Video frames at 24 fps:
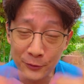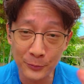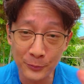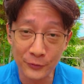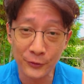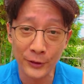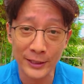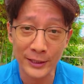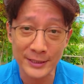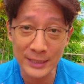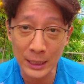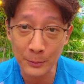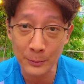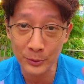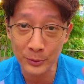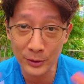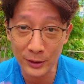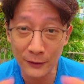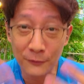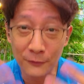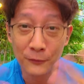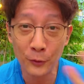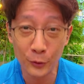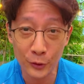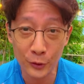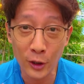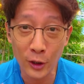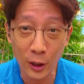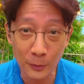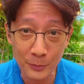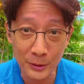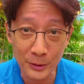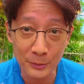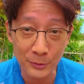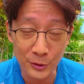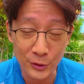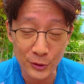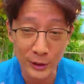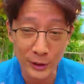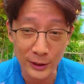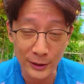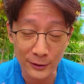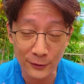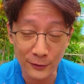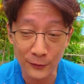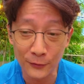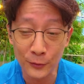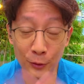for example, a photocopy machine,
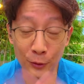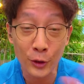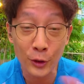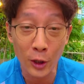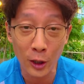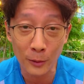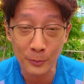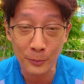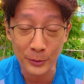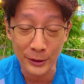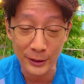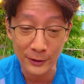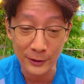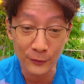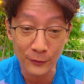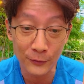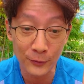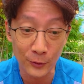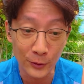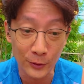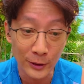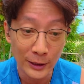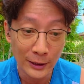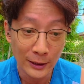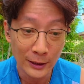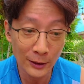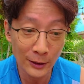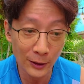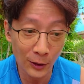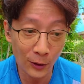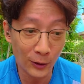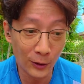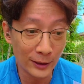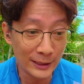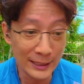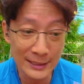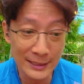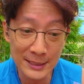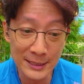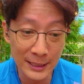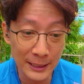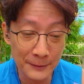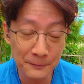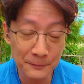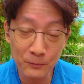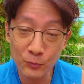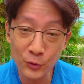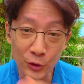you know, photocopier, or let's
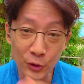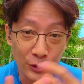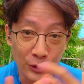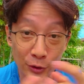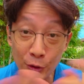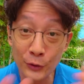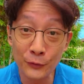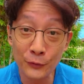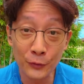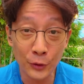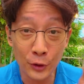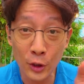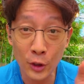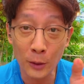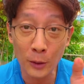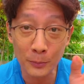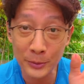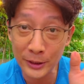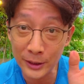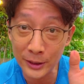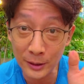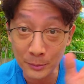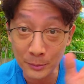say, you know, you photocopy a